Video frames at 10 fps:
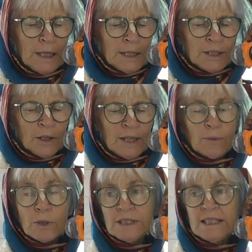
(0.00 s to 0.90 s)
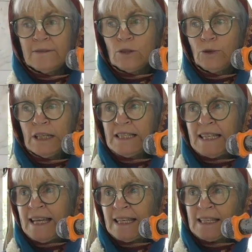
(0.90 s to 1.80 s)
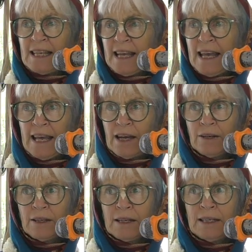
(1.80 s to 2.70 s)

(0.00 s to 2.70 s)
So he wasn't even really taking care.